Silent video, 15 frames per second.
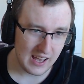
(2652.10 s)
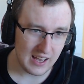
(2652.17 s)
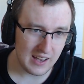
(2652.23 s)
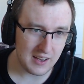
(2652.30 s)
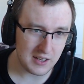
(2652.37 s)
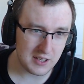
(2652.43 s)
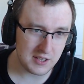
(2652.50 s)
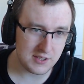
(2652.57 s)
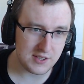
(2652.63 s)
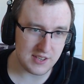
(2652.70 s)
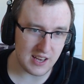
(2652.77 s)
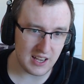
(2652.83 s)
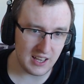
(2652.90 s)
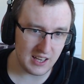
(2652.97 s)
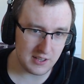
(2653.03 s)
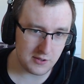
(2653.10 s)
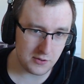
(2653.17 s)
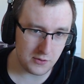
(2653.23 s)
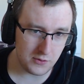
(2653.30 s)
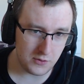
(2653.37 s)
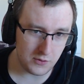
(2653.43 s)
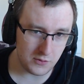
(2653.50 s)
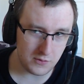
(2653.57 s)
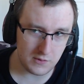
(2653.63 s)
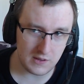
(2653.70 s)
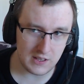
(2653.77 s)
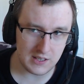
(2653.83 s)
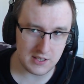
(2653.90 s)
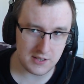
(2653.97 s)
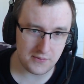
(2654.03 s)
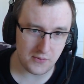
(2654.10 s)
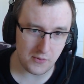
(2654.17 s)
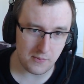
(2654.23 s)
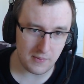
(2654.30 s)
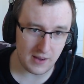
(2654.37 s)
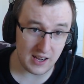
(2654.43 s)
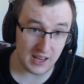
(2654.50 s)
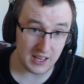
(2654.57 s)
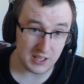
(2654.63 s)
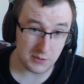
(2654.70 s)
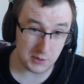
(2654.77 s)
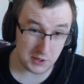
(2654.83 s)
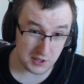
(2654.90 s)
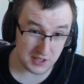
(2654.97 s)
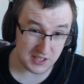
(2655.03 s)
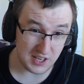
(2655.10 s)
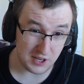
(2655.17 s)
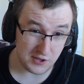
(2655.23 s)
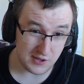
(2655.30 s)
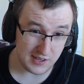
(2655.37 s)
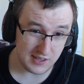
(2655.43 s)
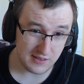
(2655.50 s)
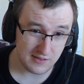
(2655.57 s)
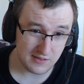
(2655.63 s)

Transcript: Cause I had to do this for my Twitch extension.